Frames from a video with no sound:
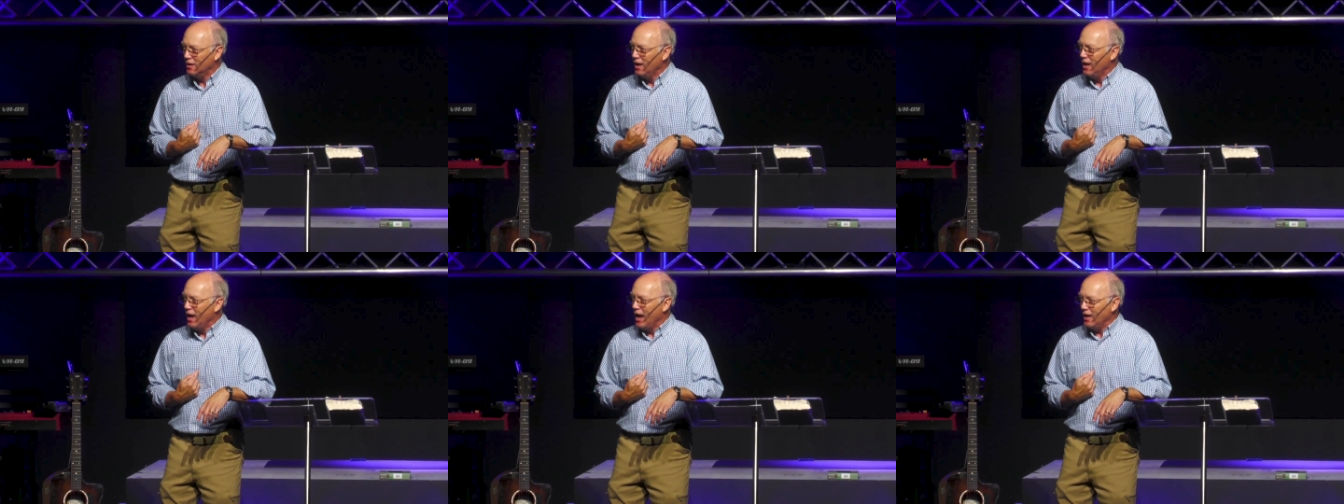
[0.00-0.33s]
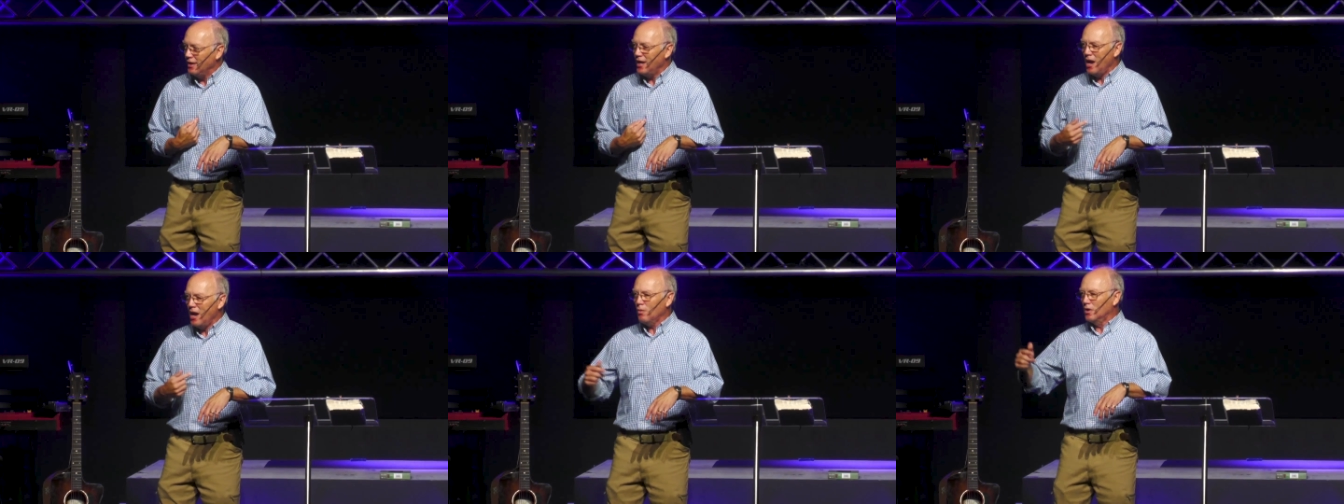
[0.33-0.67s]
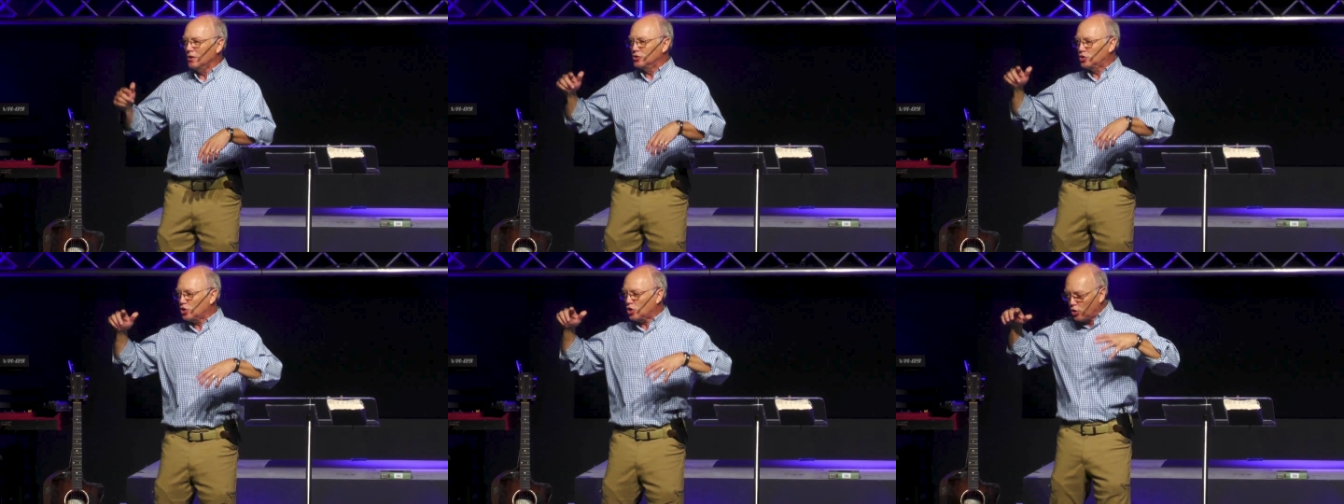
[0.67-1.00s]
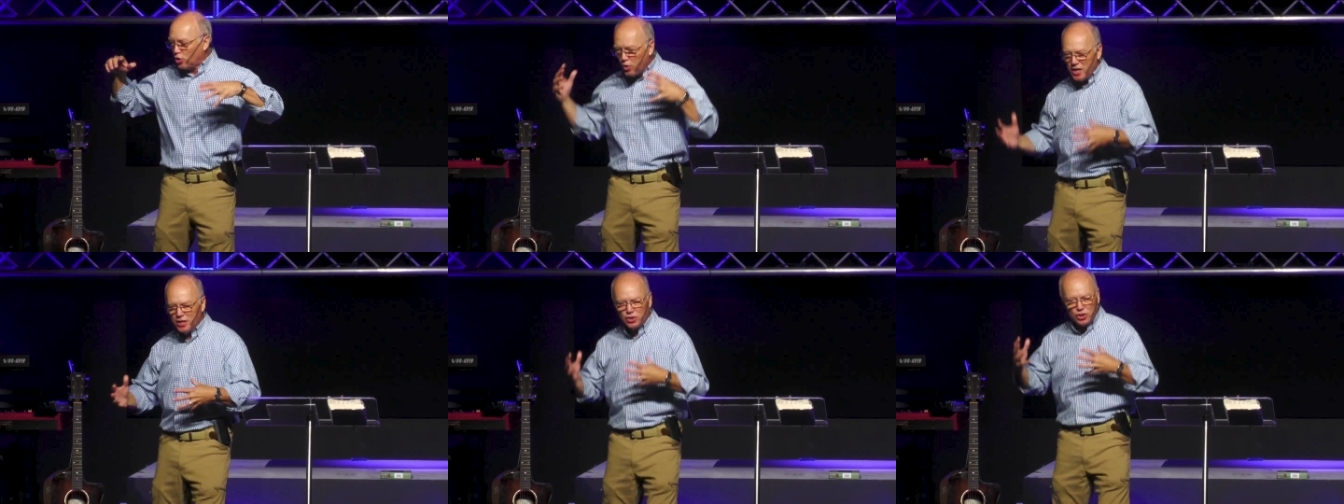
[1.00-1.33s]
And there was
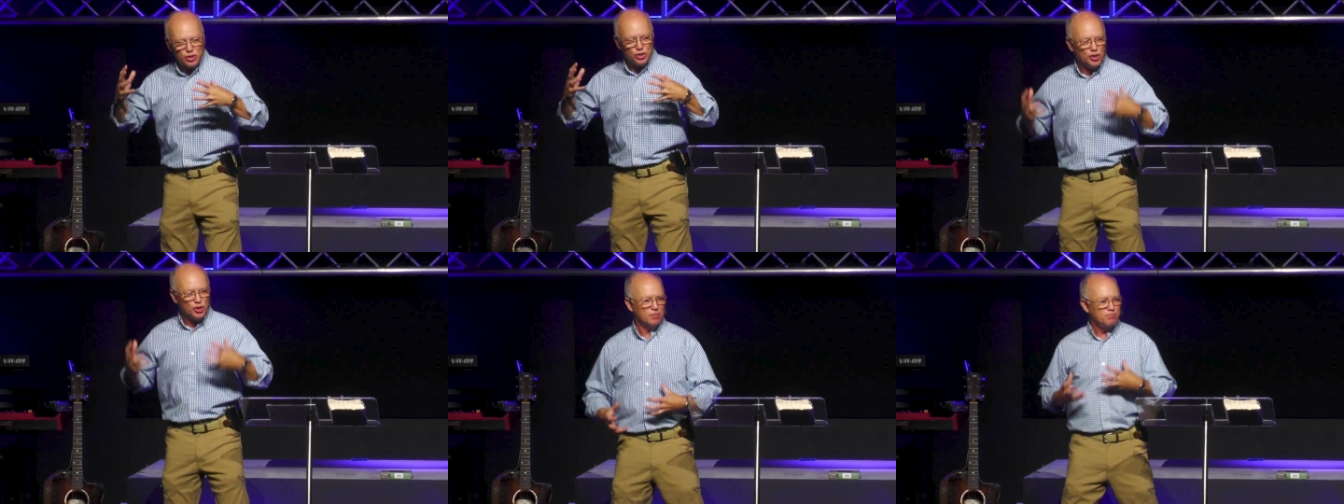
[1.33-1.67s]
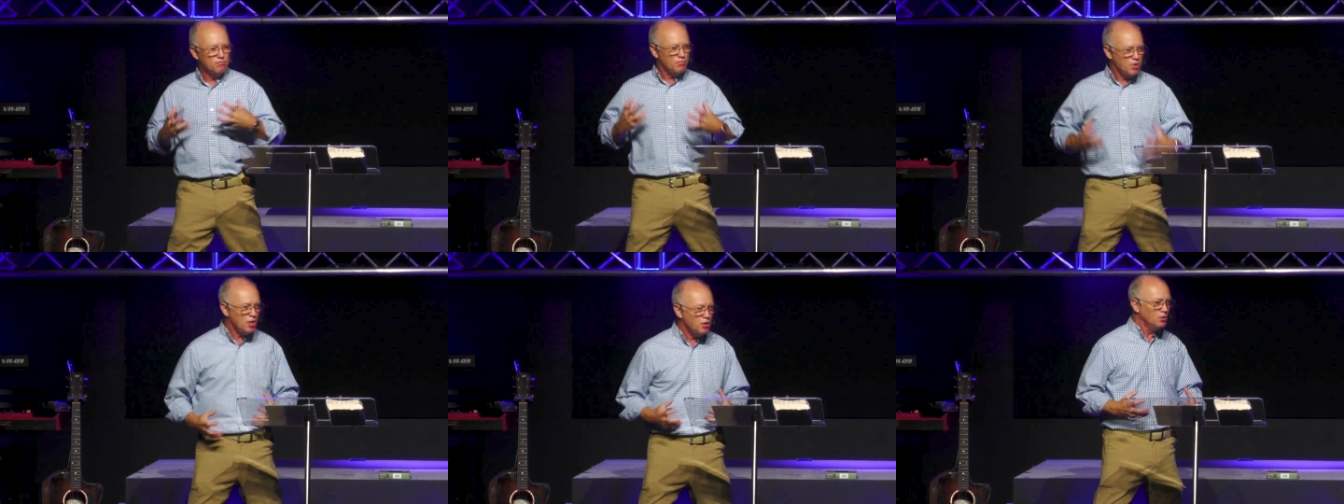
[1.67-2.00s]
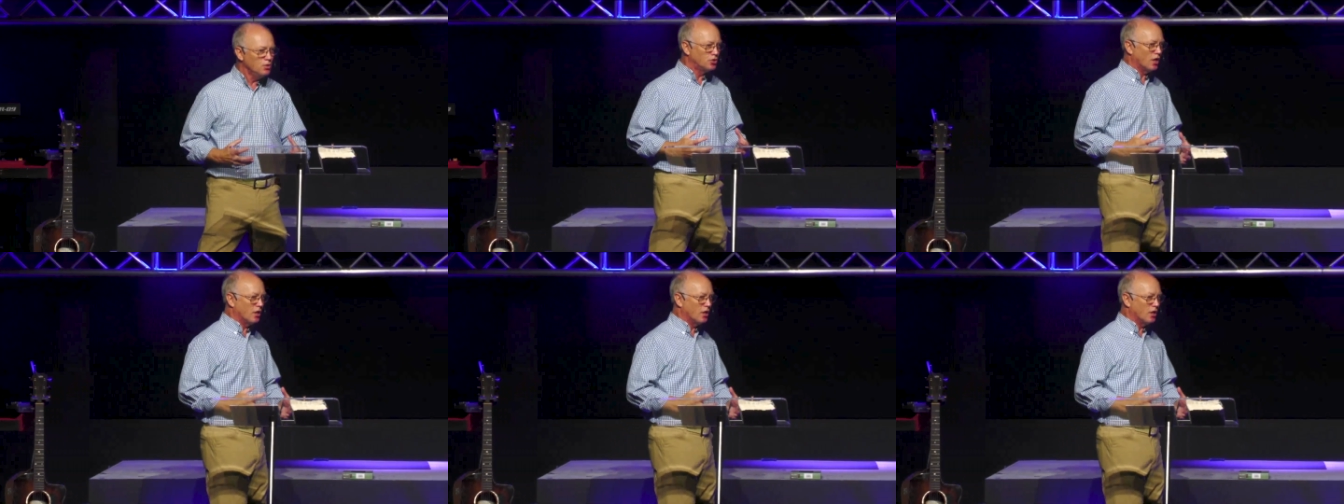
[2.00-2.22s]
Christian music.